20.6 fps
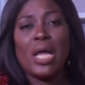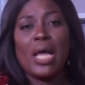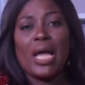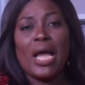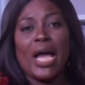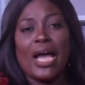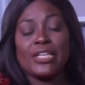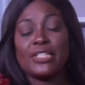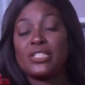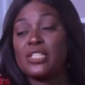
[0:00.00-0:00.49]

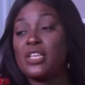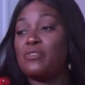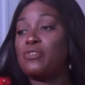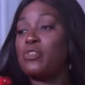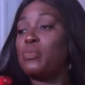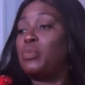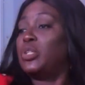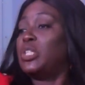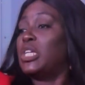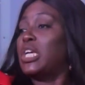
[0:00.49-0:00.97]
I see
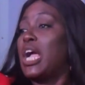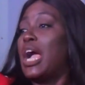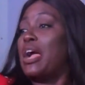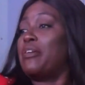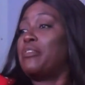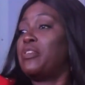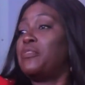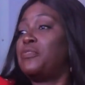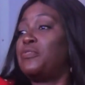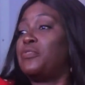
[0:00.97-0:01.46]
everybody
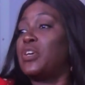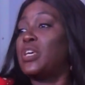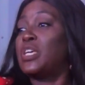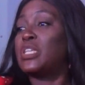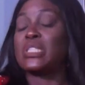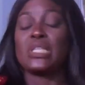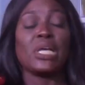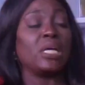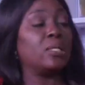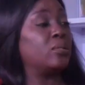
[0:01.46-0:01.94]
carrying face
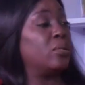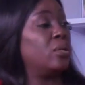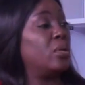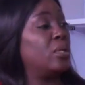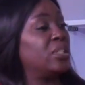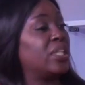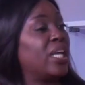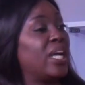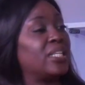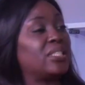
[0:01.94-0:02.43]
and all
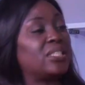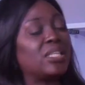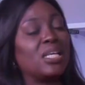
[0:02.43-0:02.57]
that.